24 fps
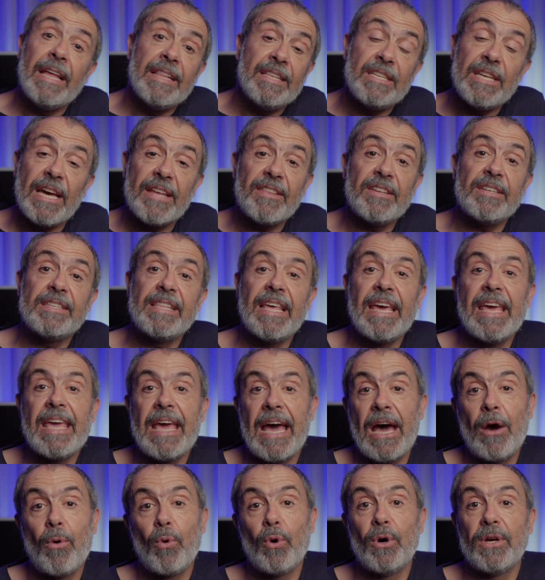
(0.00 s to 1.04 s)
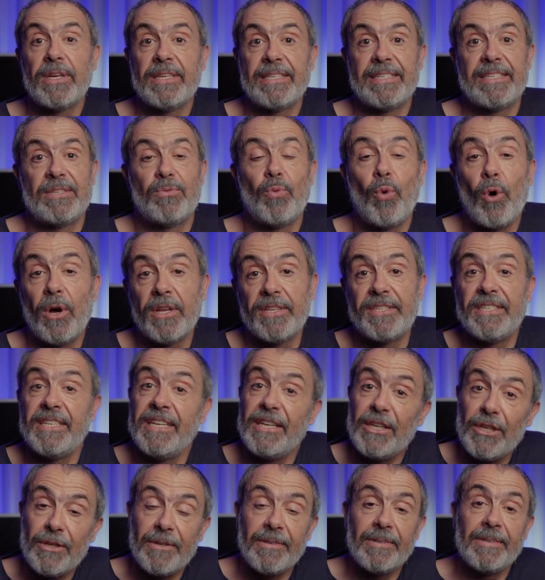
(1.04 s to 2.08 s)
The other day I was
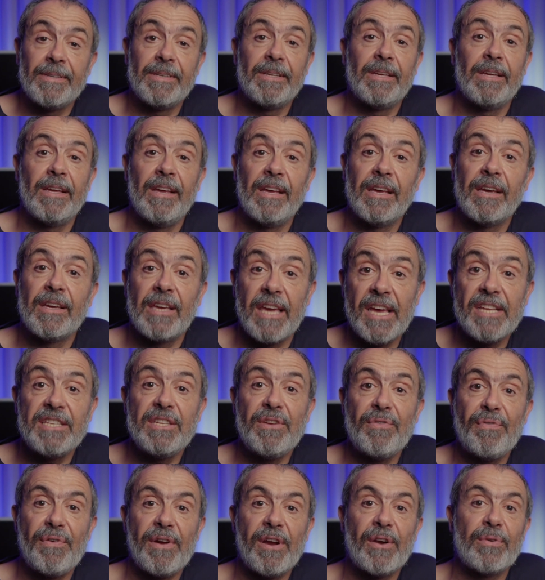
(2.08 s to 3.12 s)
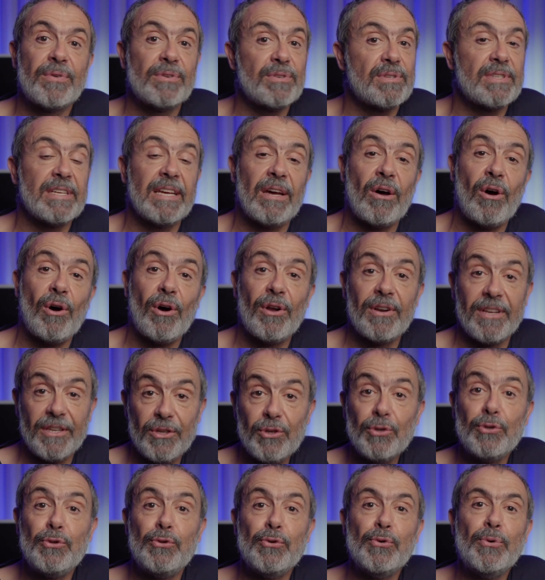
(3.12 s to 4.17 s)
watching uh, Casey Ferris on
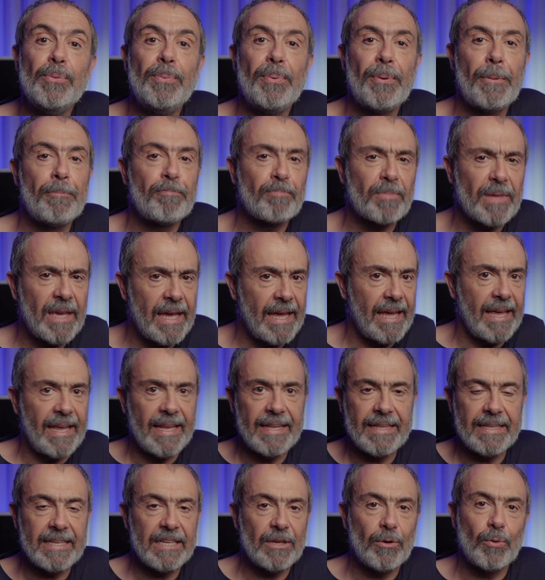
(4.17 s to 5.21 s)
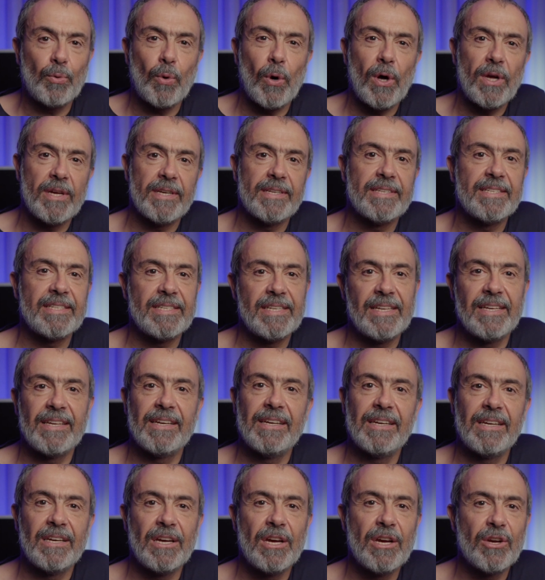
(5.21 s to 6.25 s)
YouTube and he was
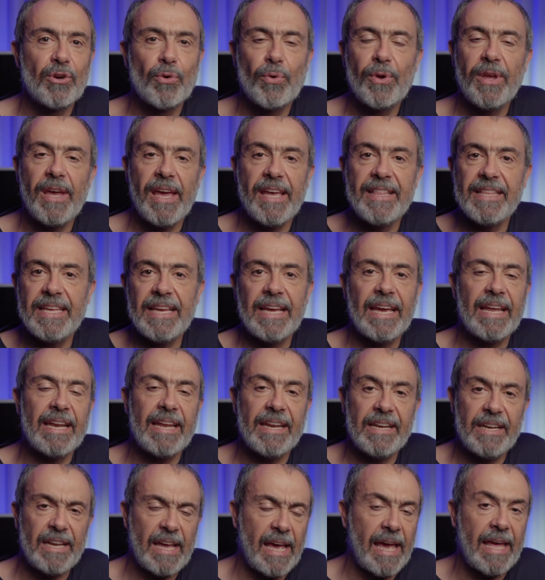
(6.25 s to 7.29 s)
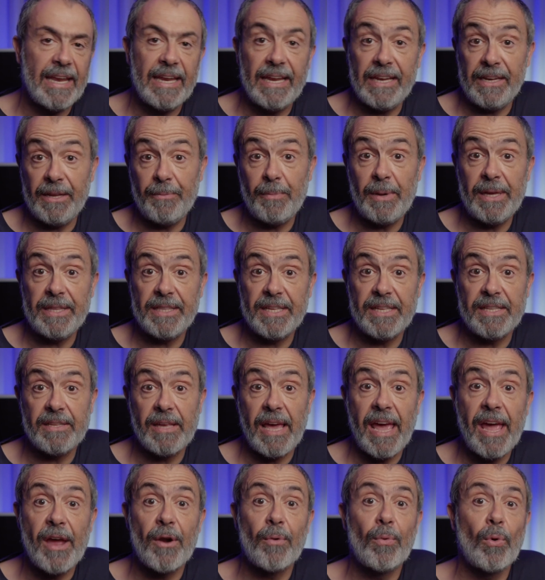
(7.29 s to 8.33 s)
uh, creating an, an
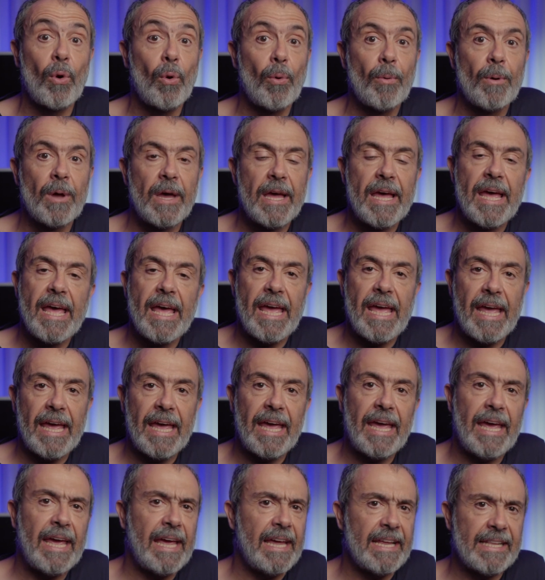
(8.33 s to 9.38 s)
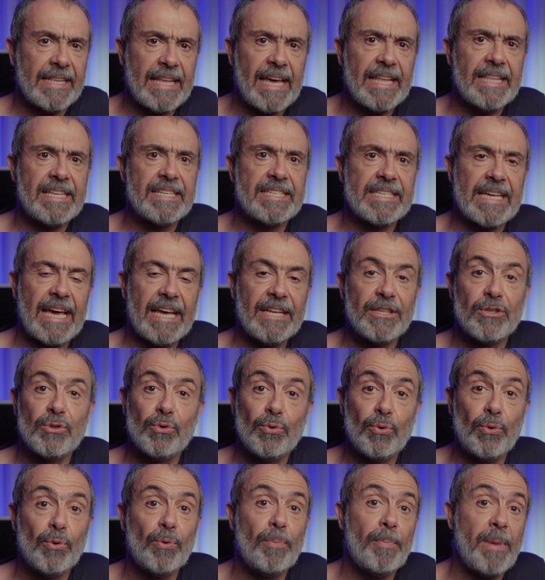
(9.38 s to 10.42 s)
animated arrow, and I decided
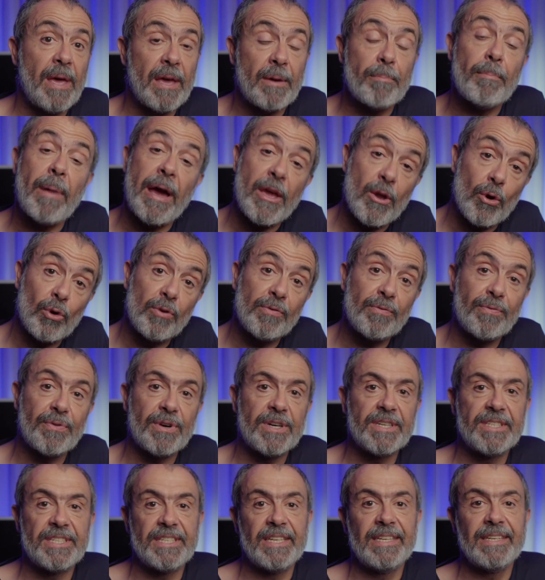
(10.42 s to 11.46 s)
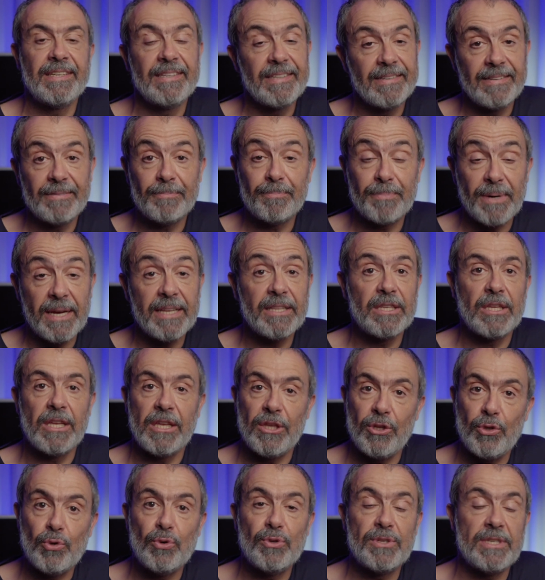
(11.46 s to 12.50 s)
to make my own version but
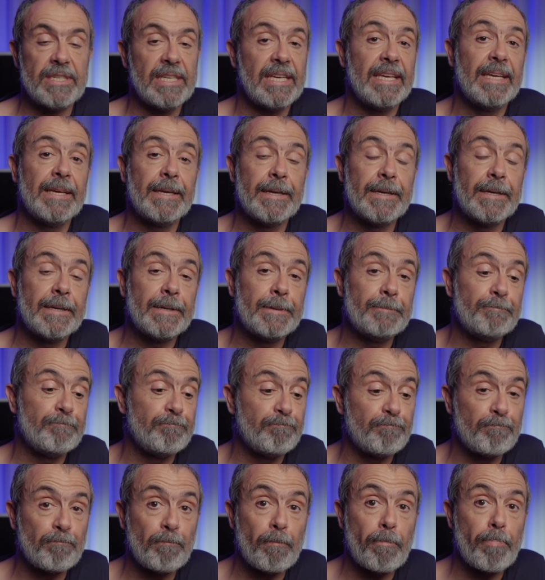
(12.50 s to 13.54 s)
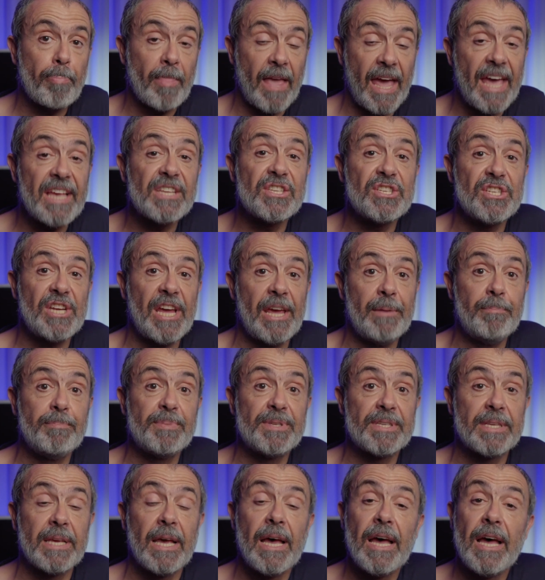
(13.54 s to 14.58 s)
using
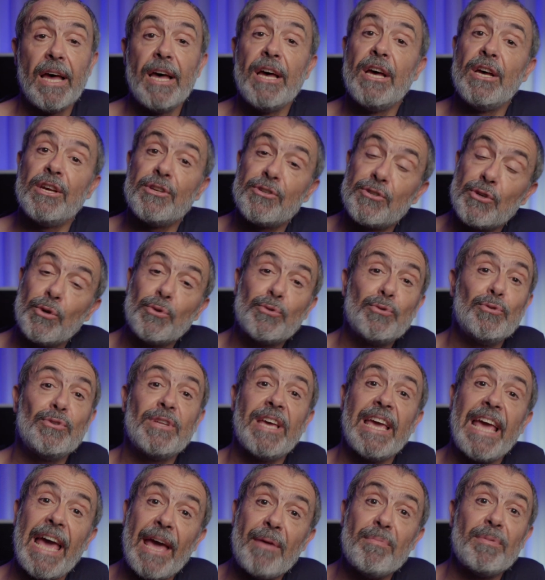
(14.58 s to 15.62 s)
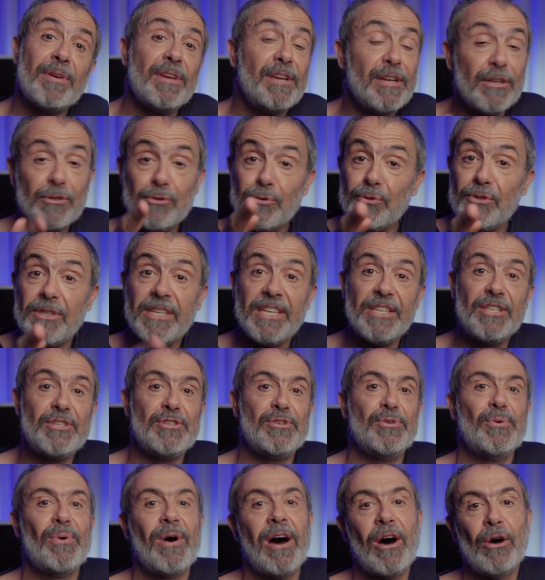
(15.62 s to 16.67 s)
S-shapes. So today I'm here to
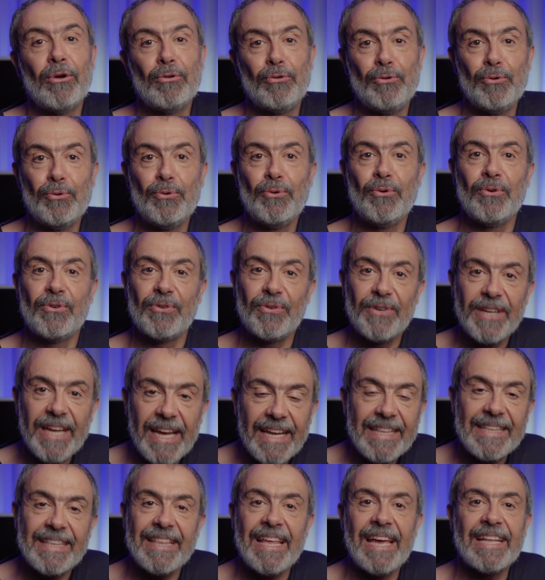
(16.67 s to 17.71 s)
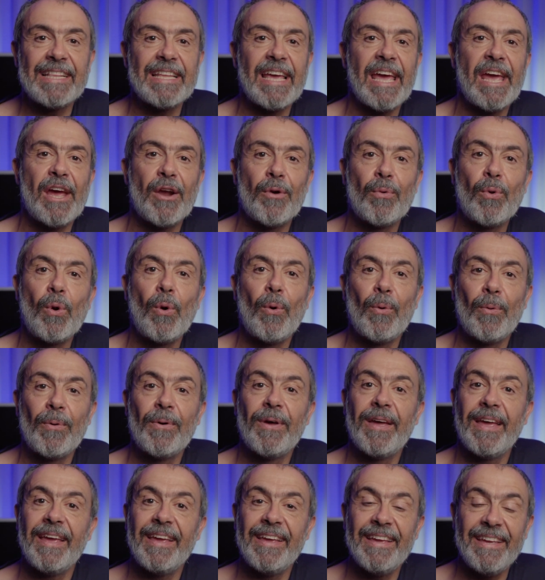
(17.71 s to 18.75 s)
teach you how to create that arrow
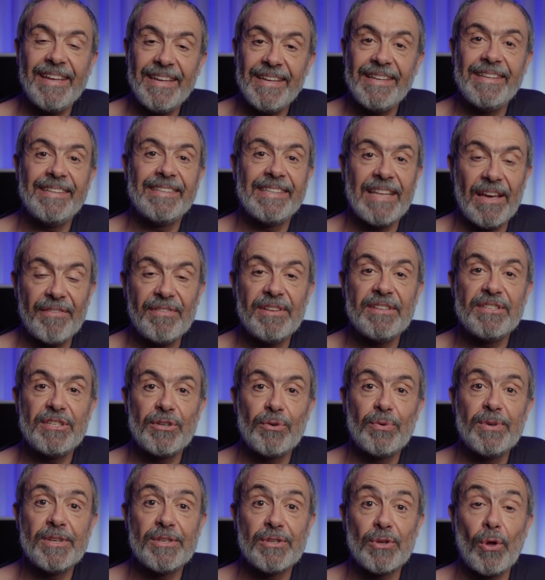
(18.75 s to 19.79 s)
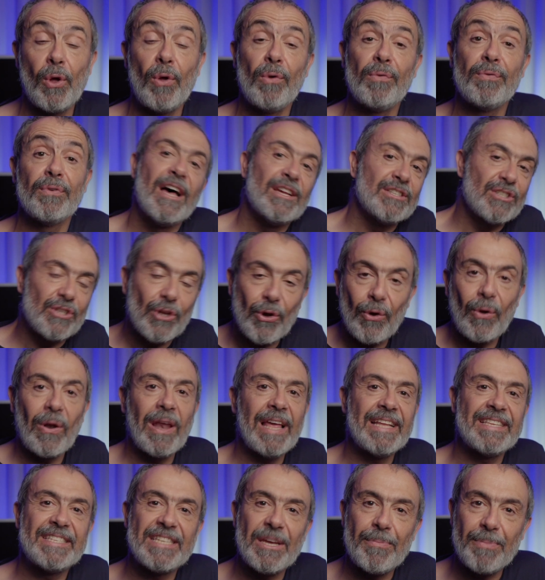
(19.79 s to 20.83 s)
in DaVinci Resolve. So
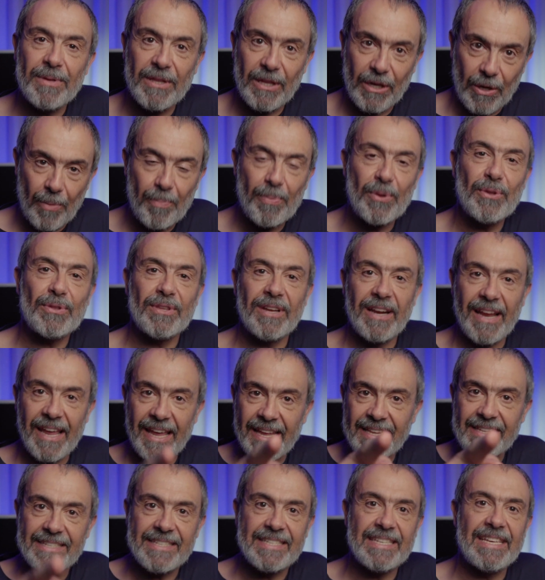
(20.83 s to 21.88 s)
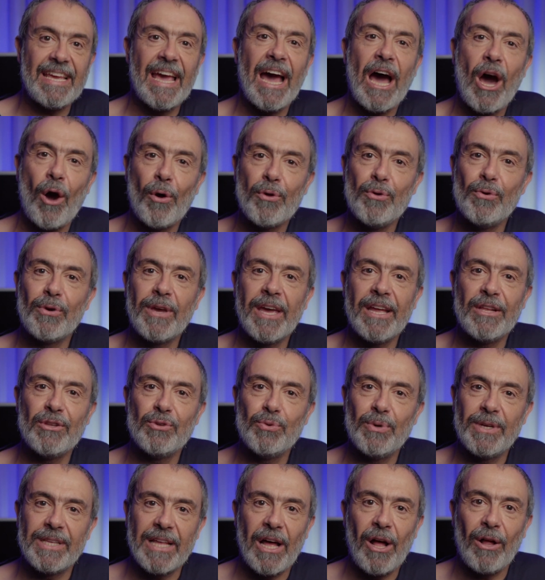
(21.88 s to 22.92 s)
let's jump in the computer and see how you can
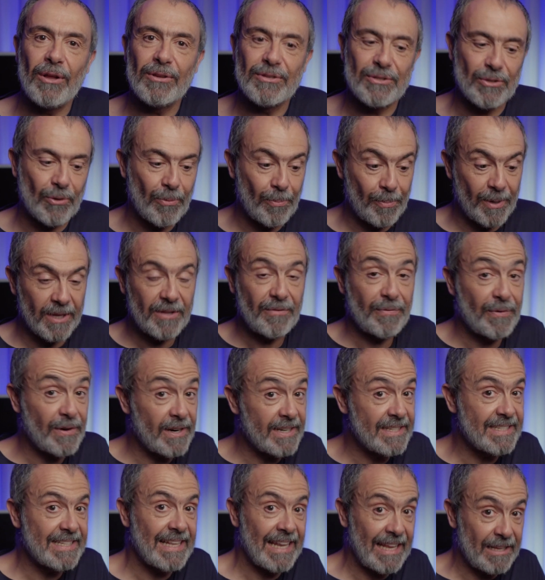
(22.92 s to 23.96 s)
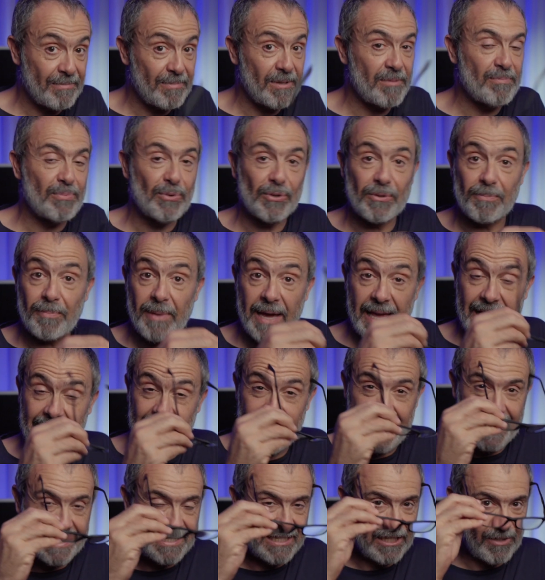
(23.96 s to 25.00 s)
do it also. But first, let me put my
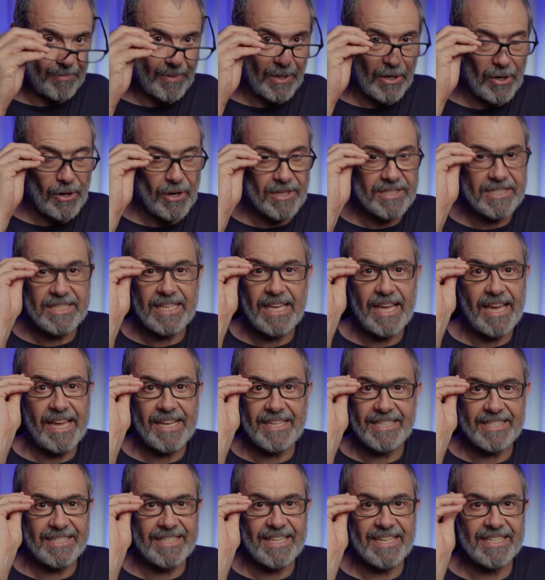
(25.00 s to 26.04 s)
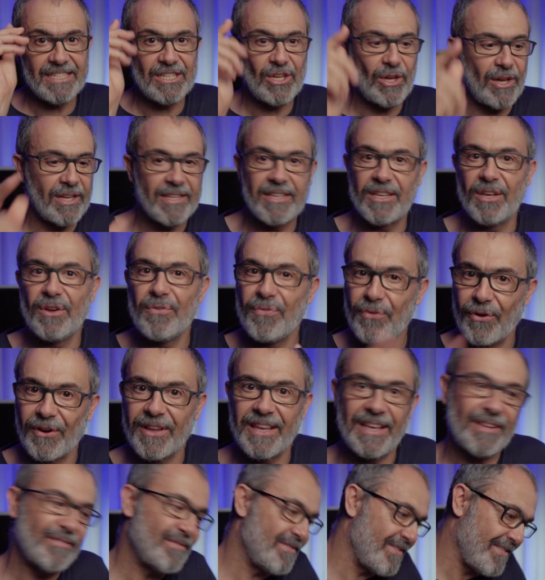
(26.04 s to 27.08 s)
glasses because the haze does not
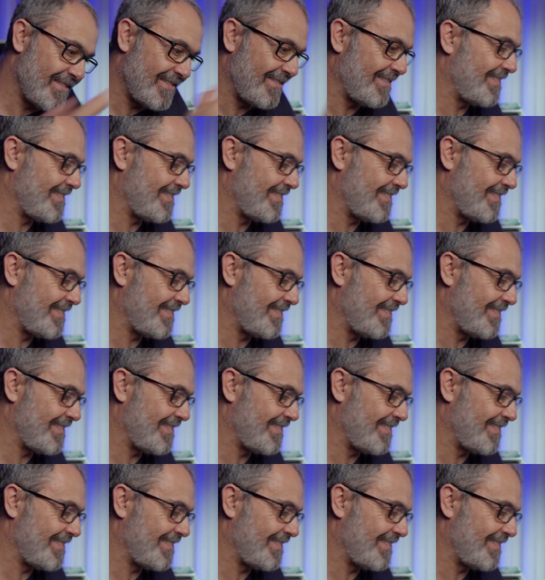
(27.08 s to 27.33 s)
forgive.